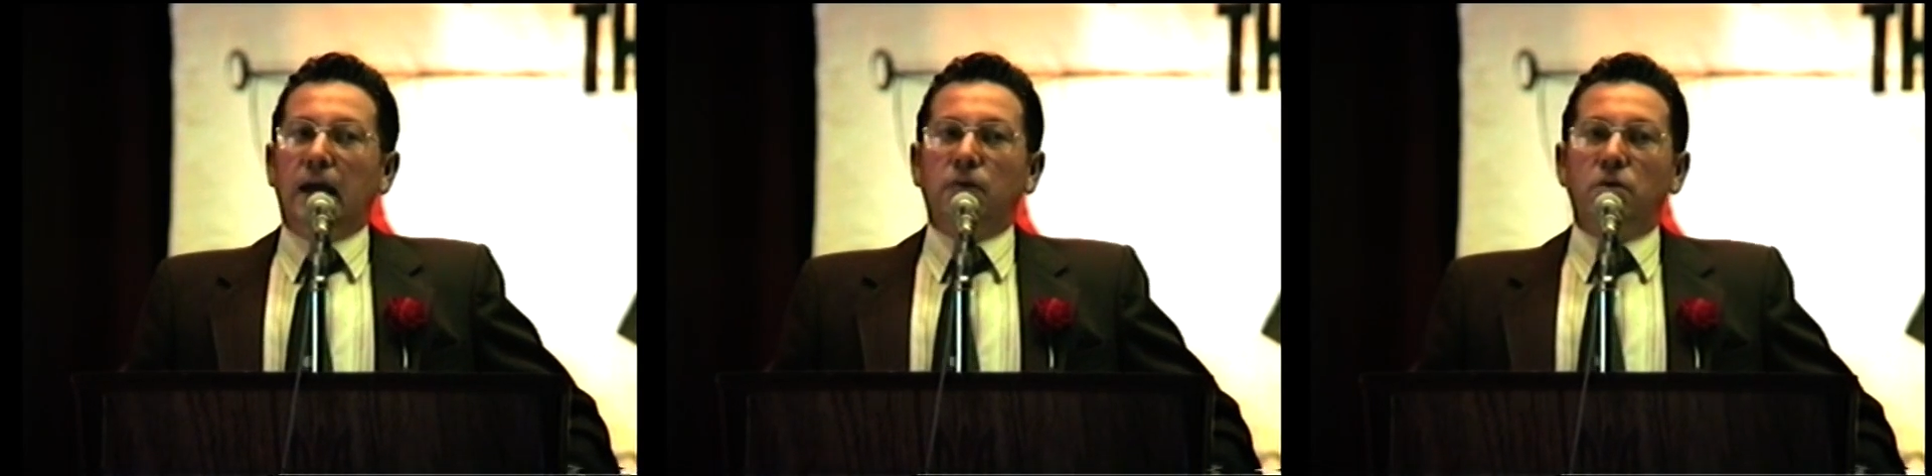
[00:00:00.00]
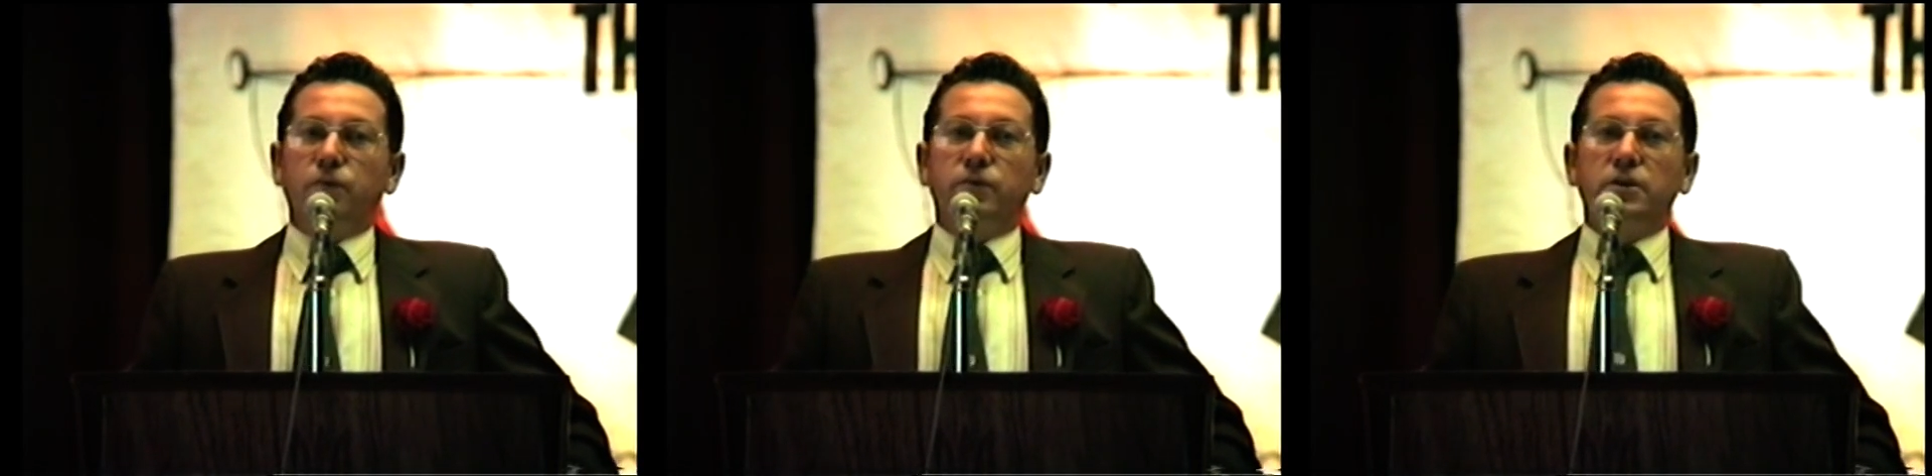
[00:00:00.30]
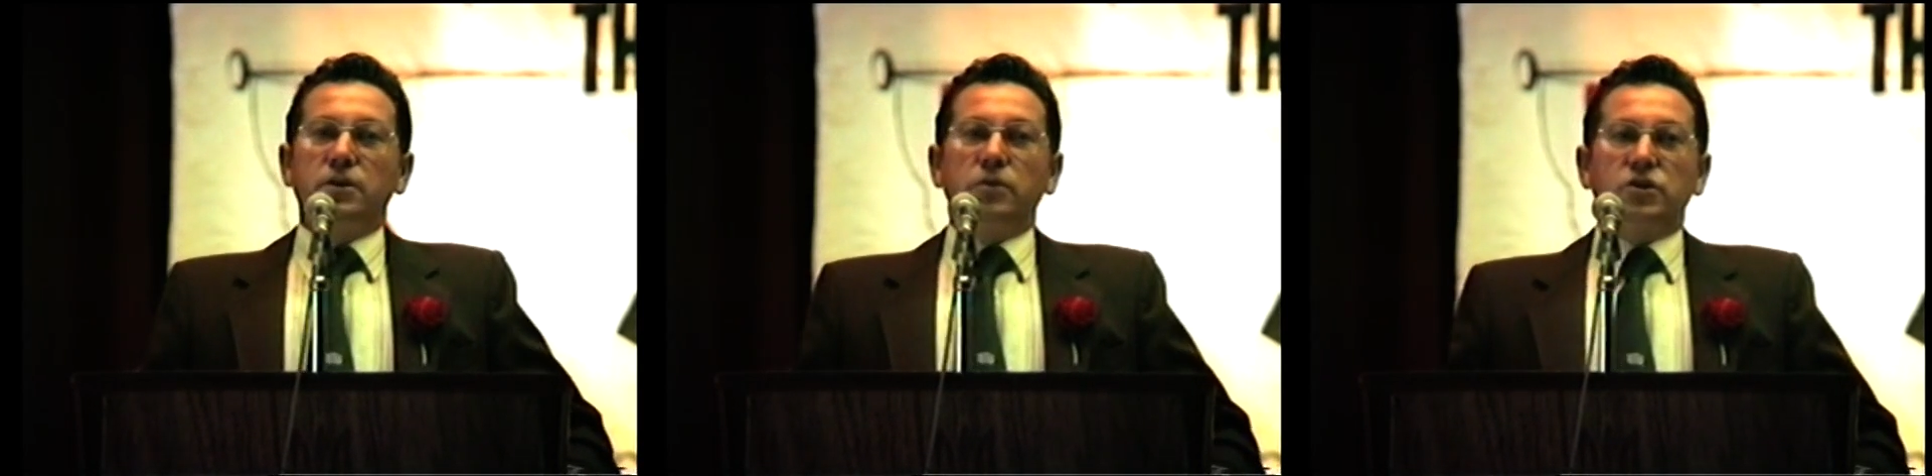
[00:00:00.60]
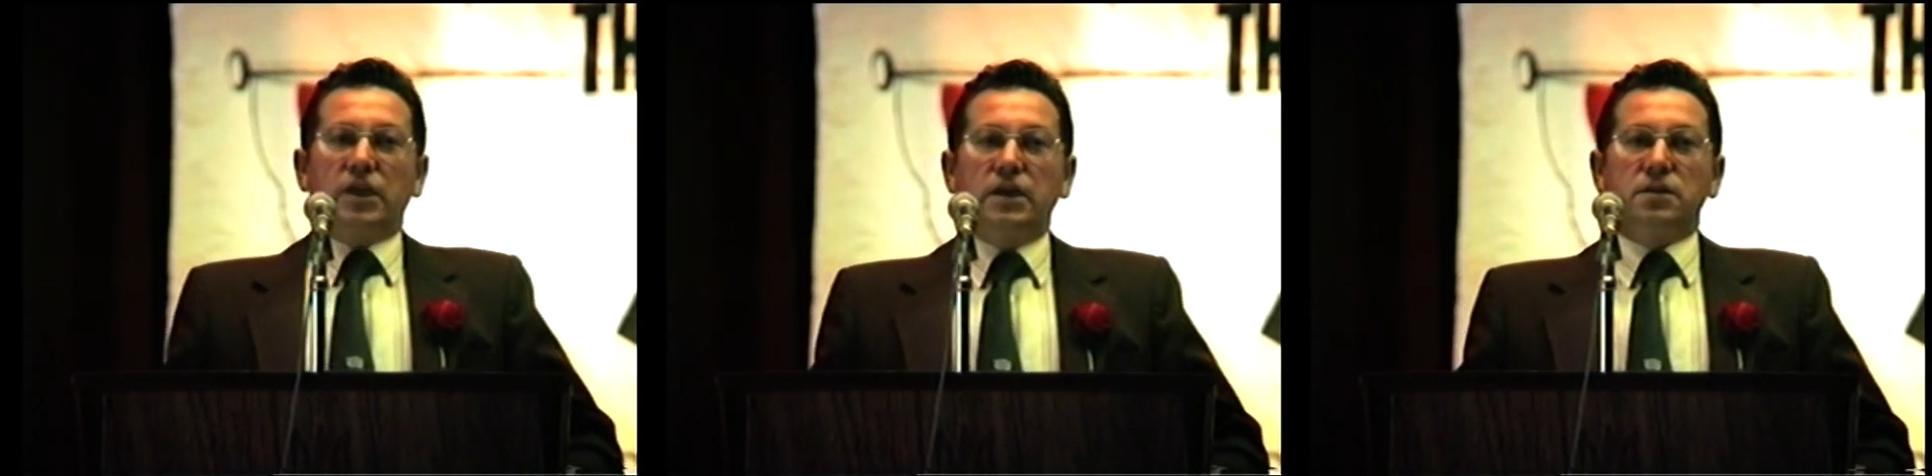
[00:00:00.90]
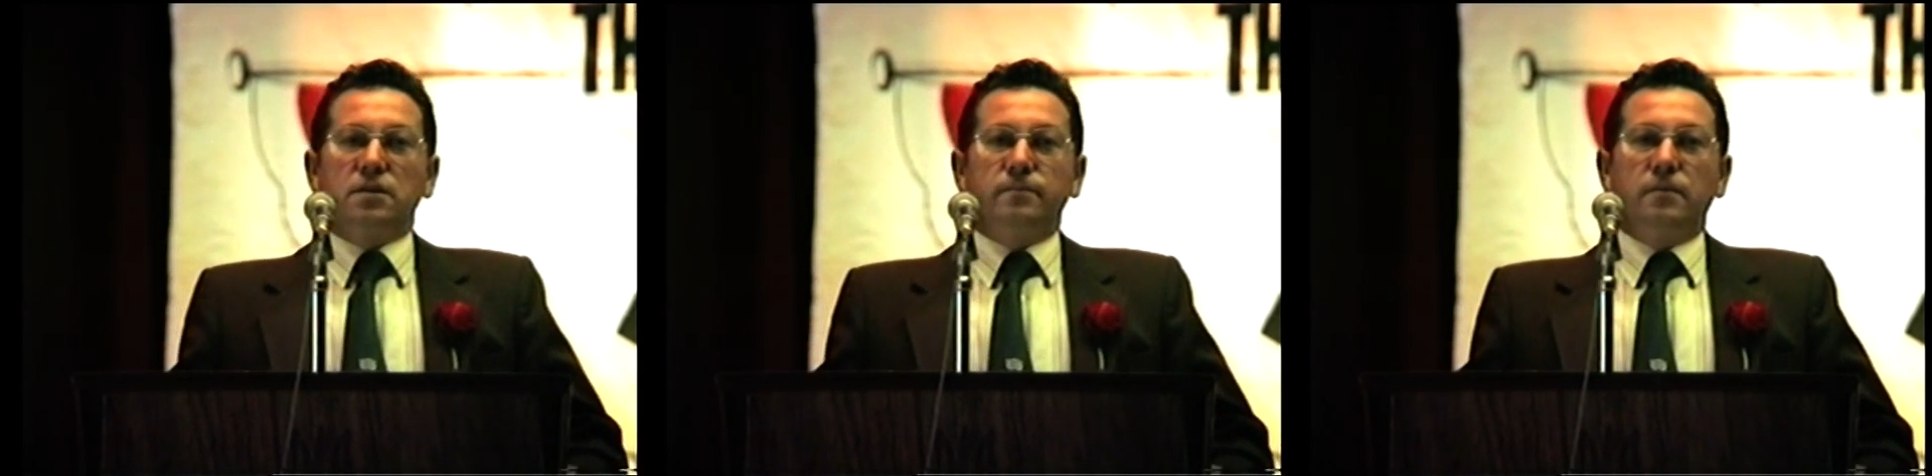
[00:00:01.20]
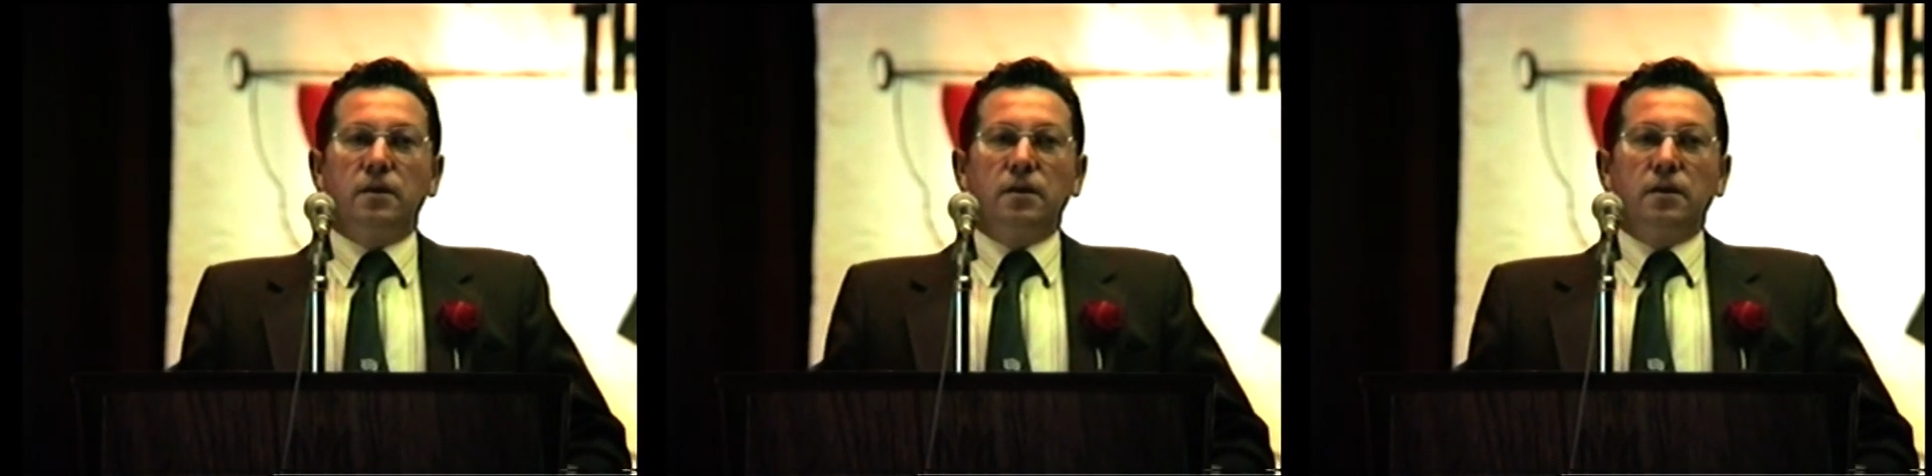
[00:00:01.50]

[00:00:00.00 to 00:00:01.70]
How often do we say to them,